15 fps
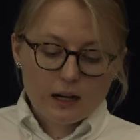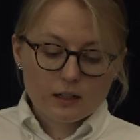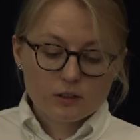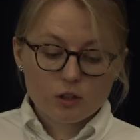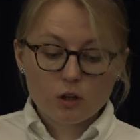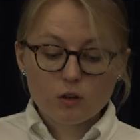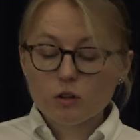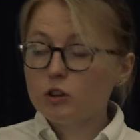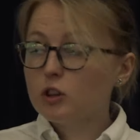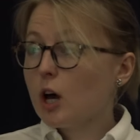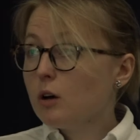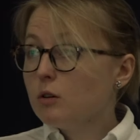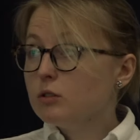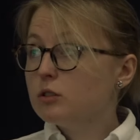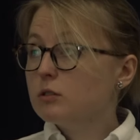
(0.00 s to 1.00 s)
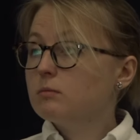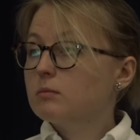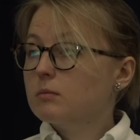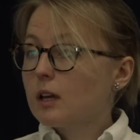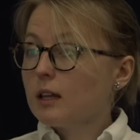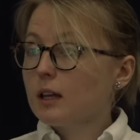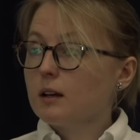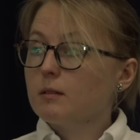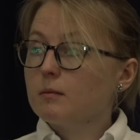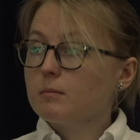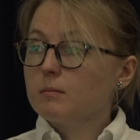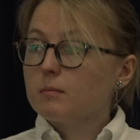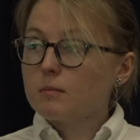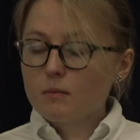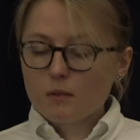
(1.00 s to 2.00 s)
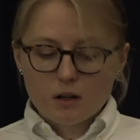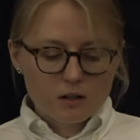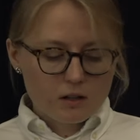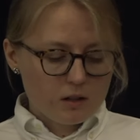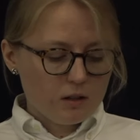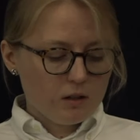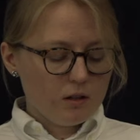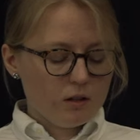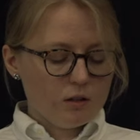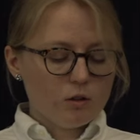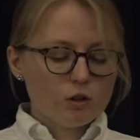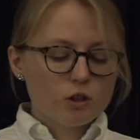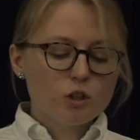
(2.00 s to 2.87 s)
So those kind of, you know,